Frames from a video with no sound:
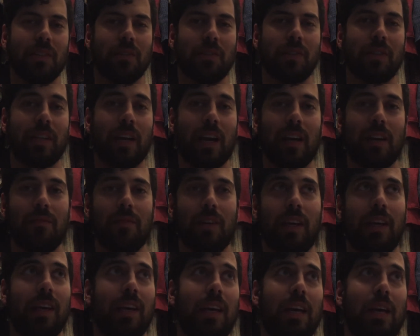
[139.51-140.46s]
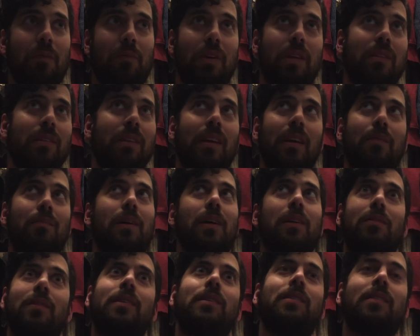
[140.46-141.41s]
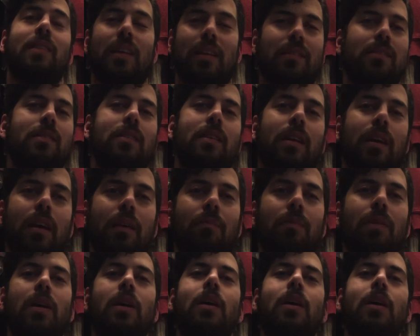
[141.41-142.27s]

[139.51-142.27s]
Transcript: It's just kind of hey, we think about these things today.